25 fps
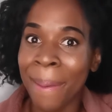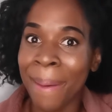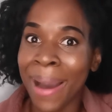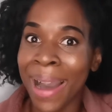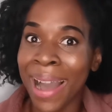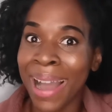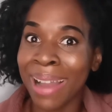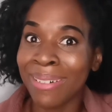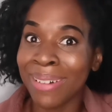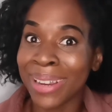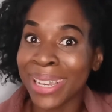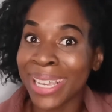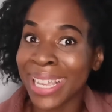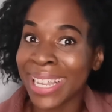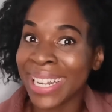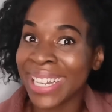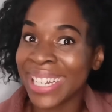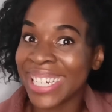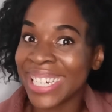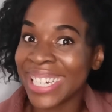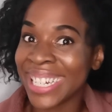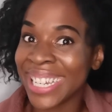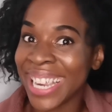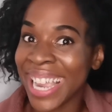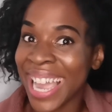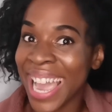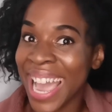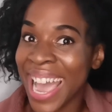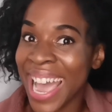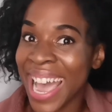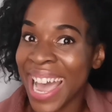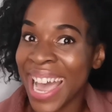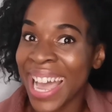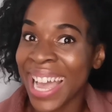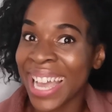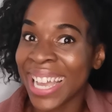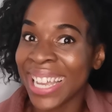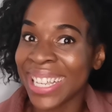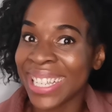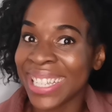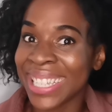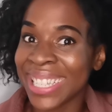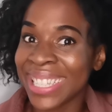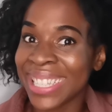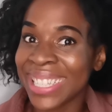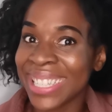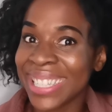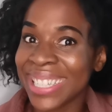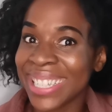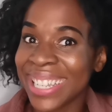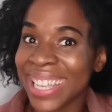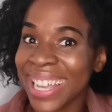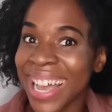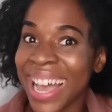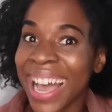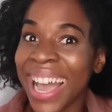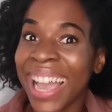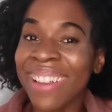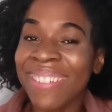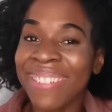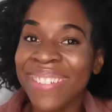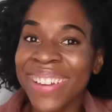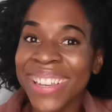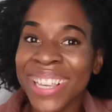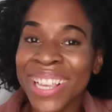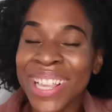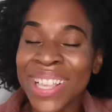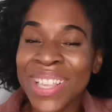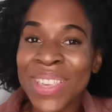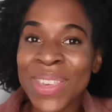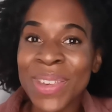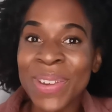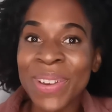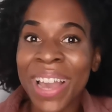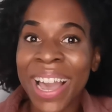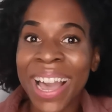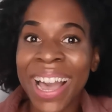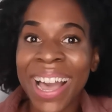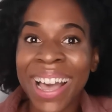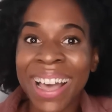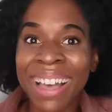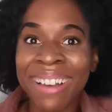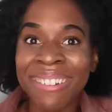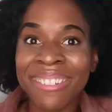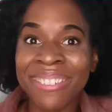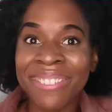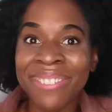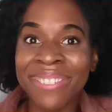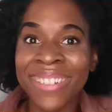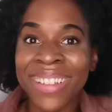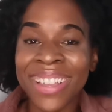I reckon she has. I reckon you have.